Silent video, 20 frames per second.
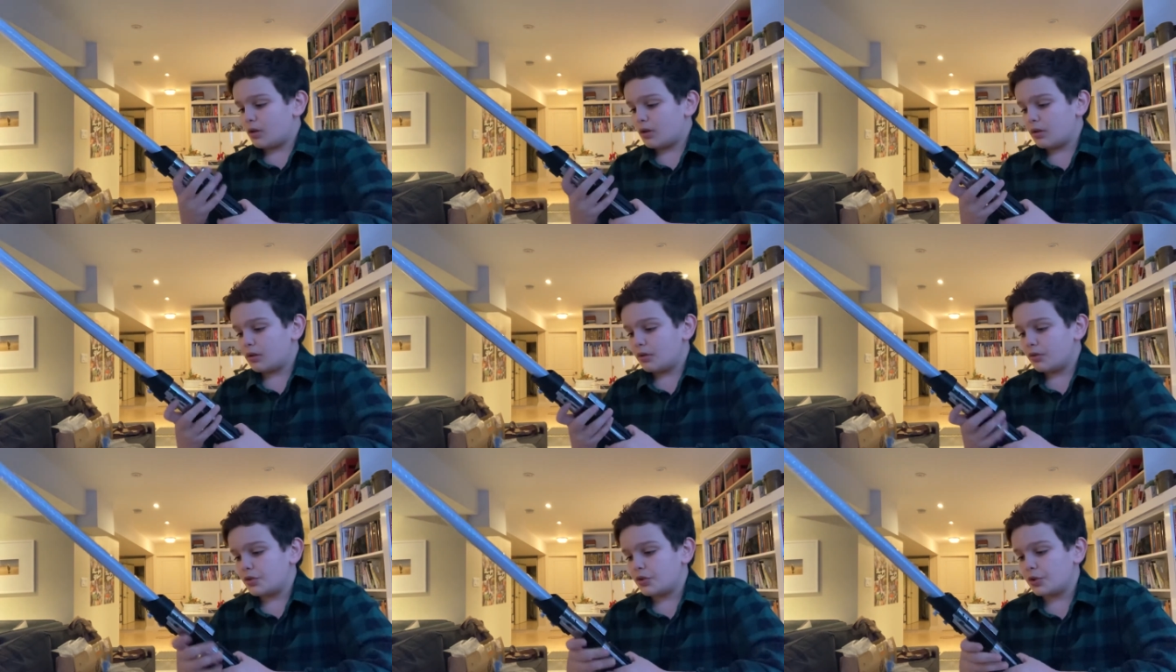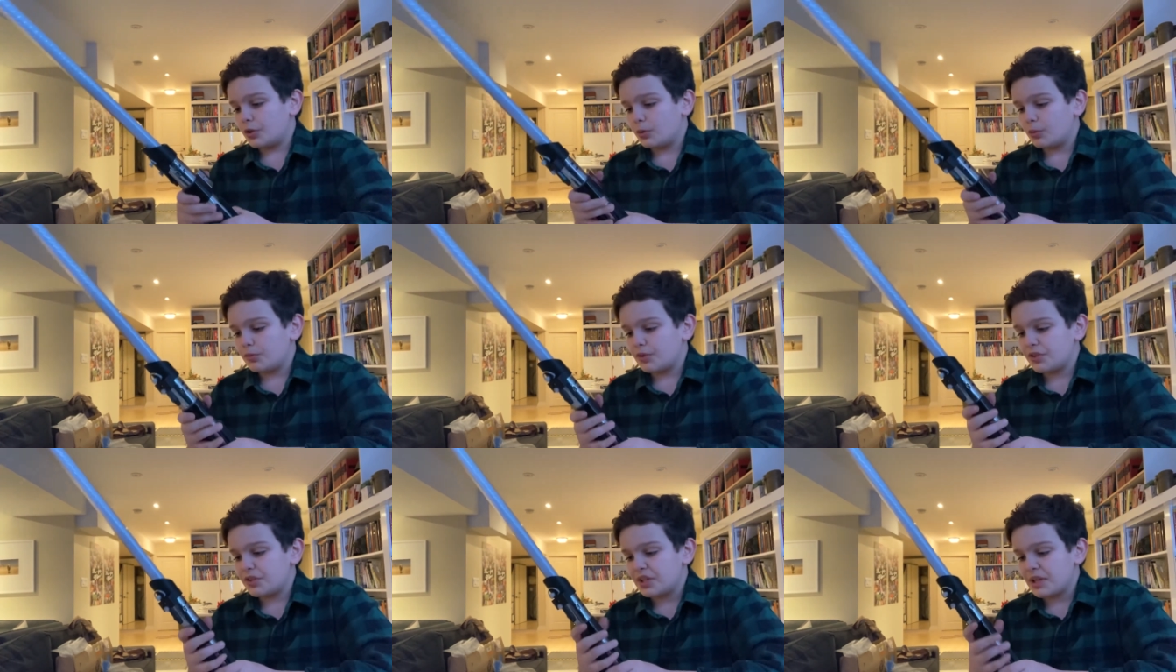so
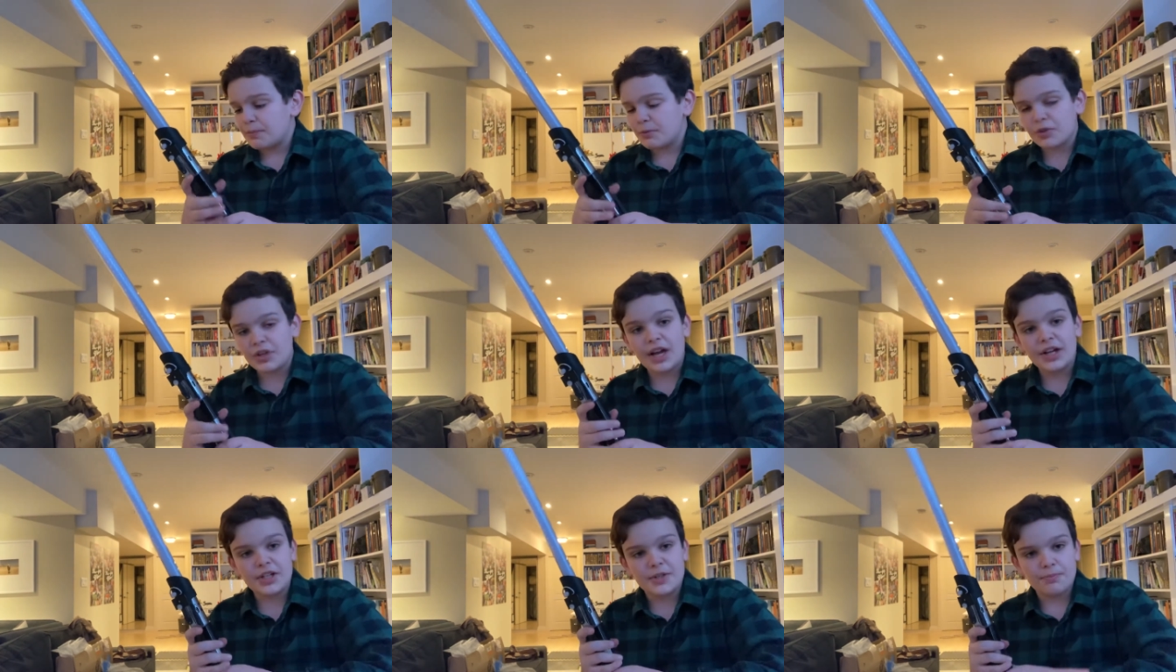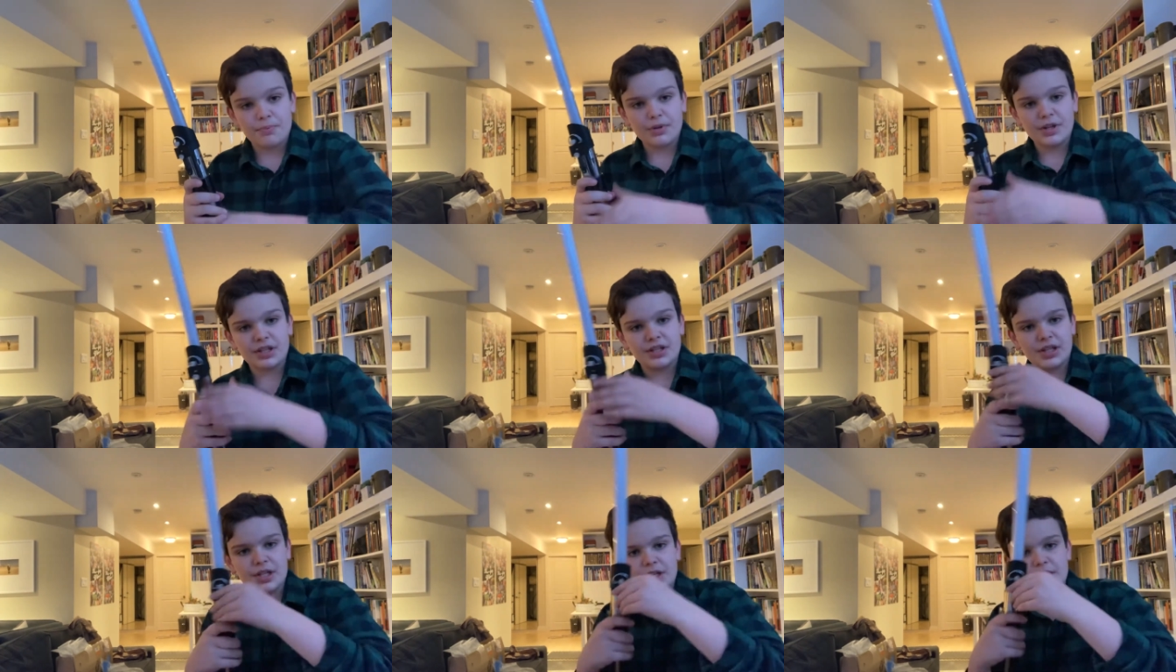this saber is actually pretty
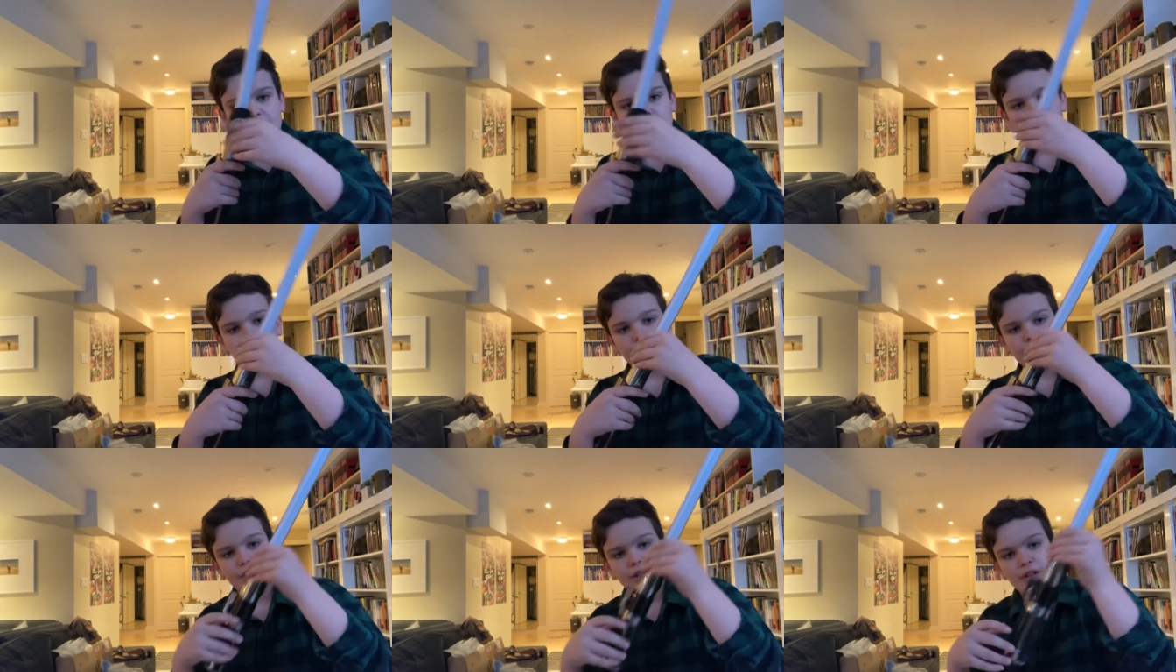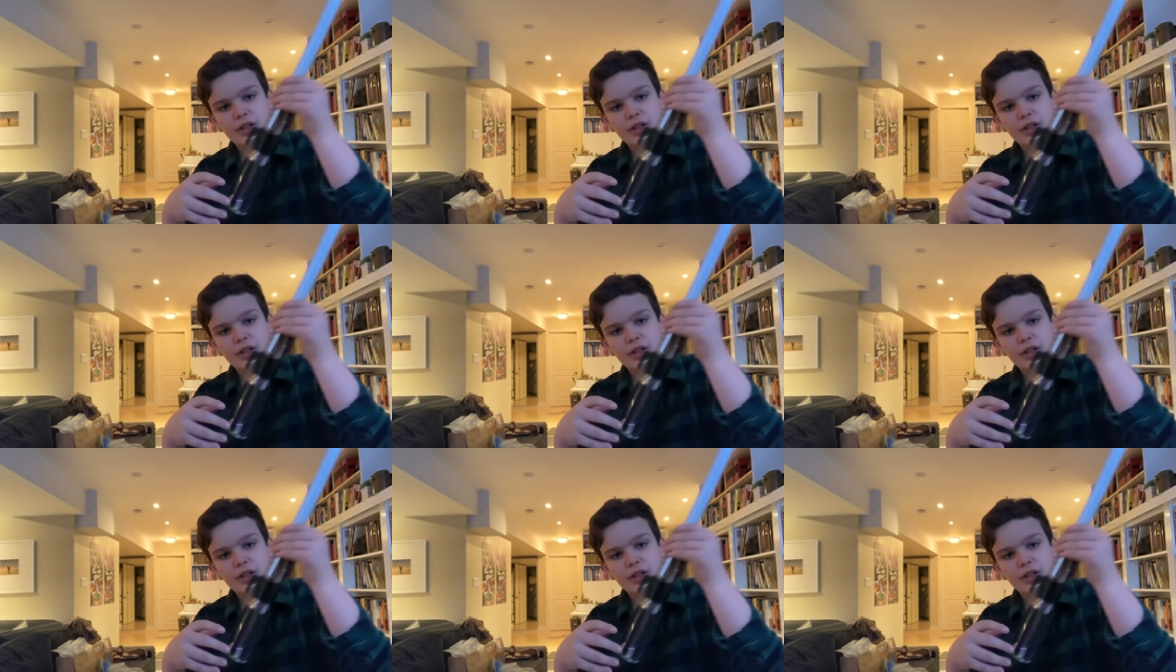detailed.